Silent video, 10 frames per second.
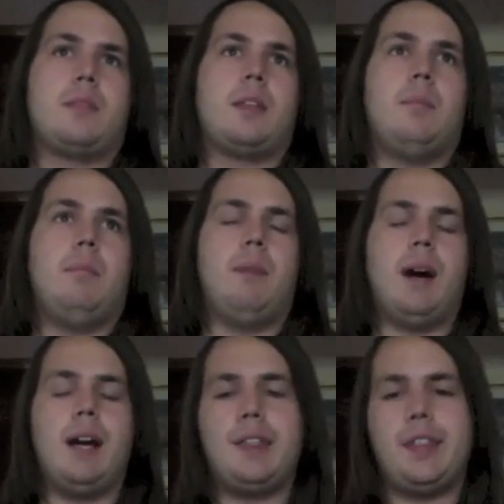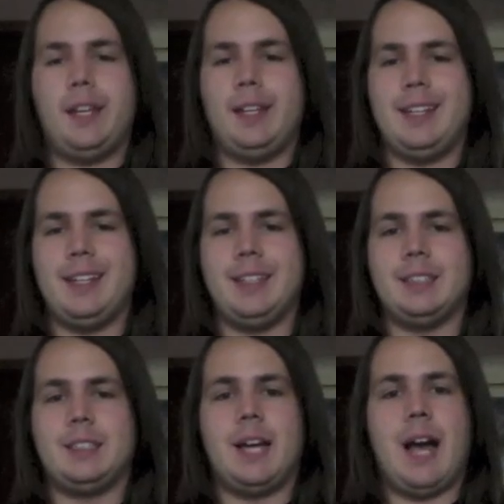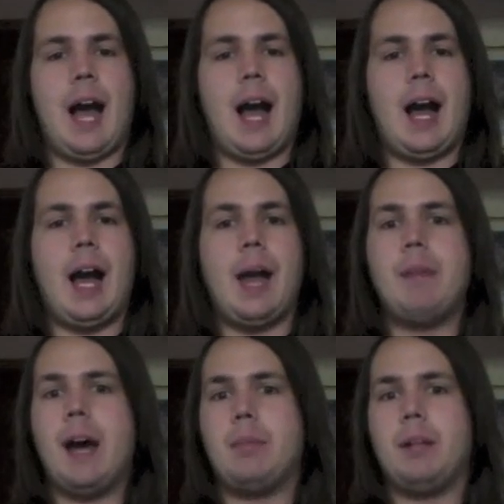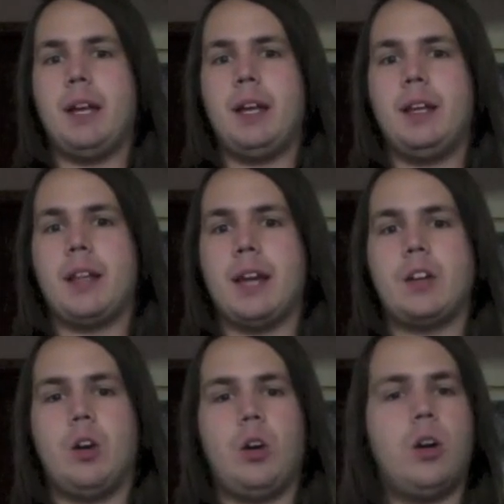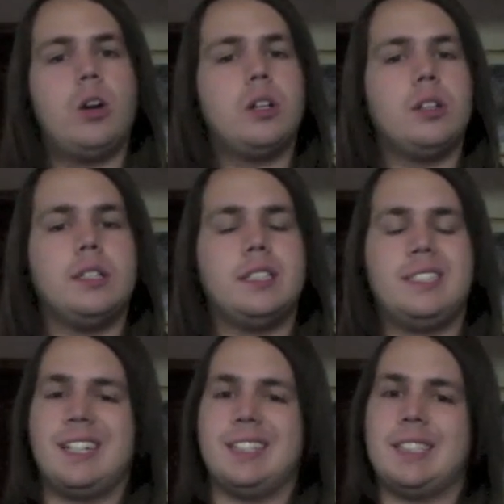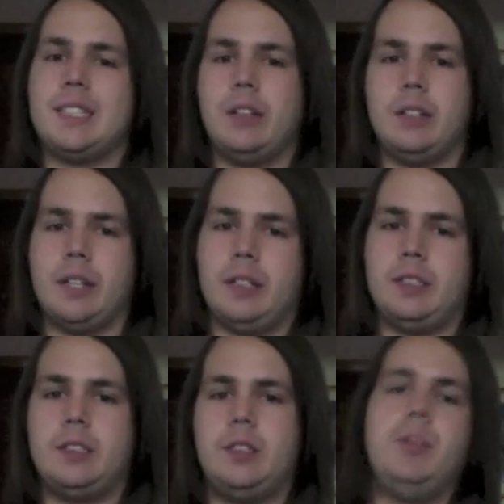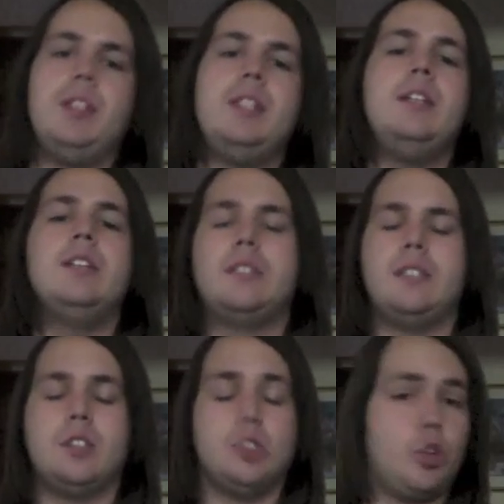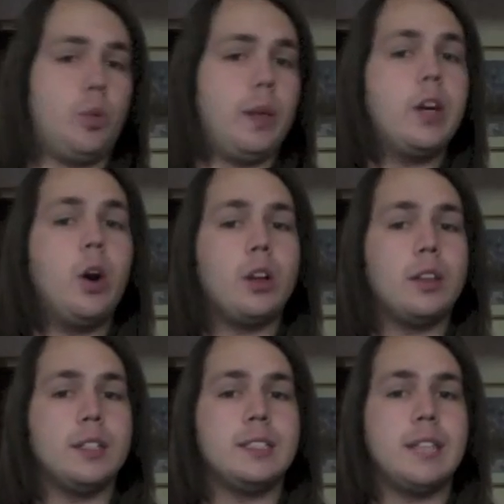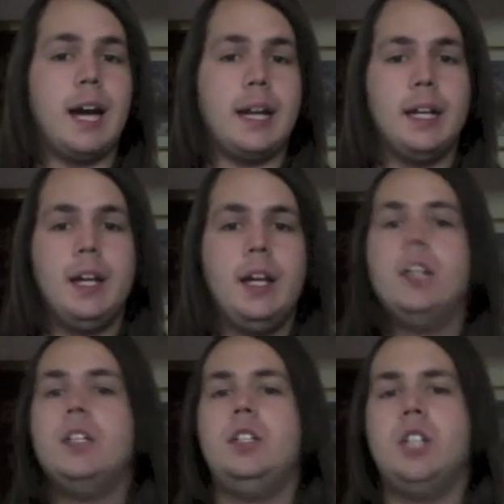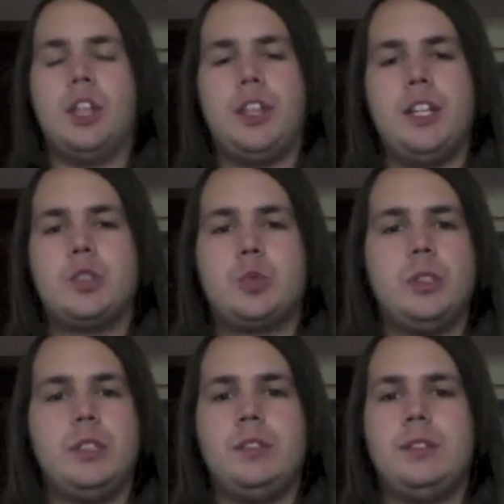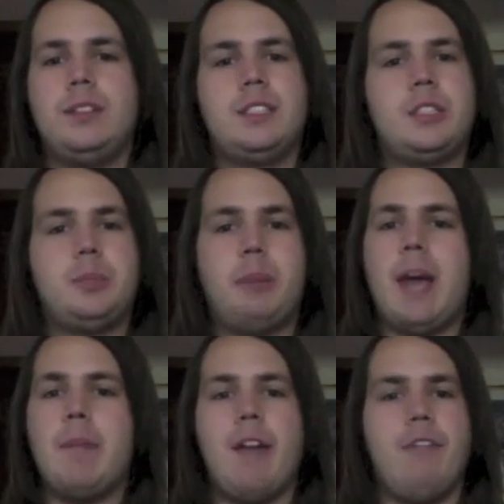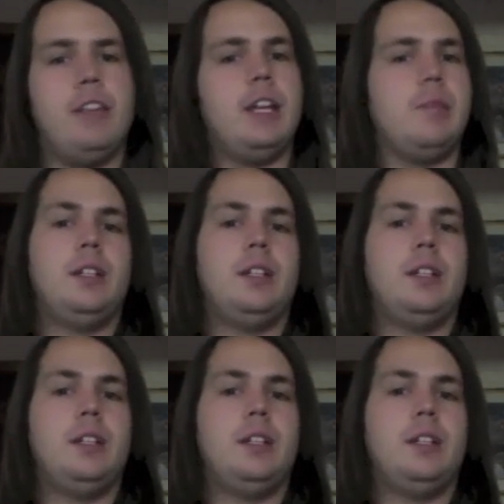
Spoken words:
My thing is, I'm not playing that card unless it's against Stellar Knights. To me, Needle Sealing is a great card on the side. Nothing is really spam heavy anymore.